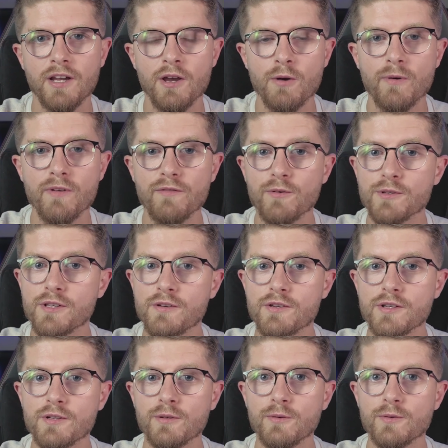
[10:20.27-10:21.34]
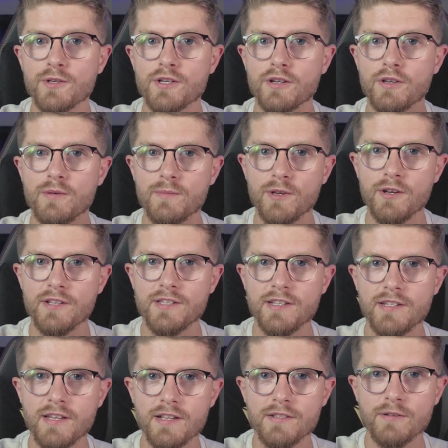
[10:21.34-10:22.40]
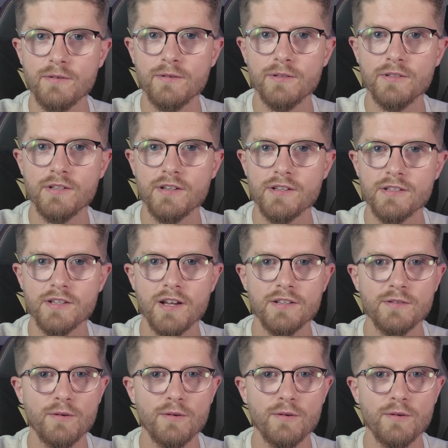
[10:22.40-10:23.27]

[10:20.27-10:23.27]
We've also just launched a community Discord to discuss